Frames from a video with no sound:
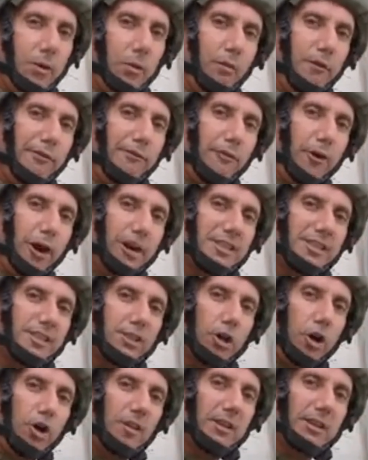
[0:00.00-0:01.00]
We first
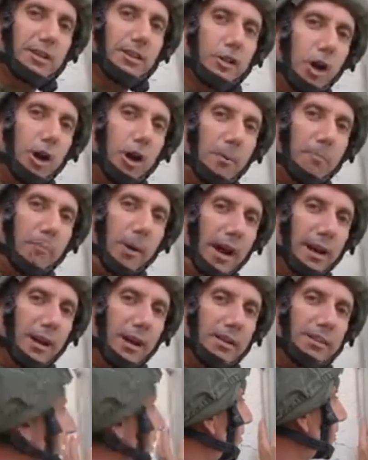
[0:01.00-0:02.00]
saw the solar
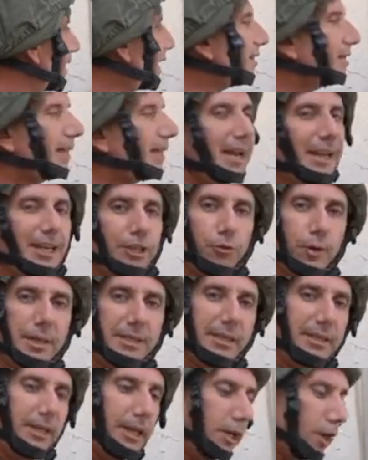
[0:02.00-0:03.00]
panels, then the
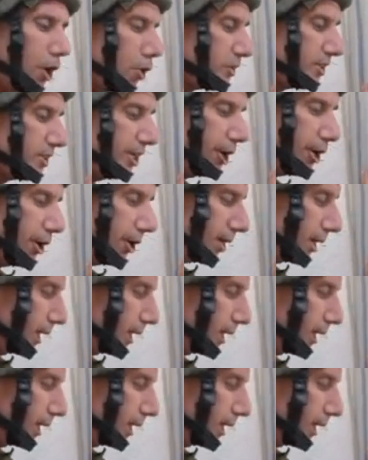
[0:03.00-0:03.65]
electricity goes here,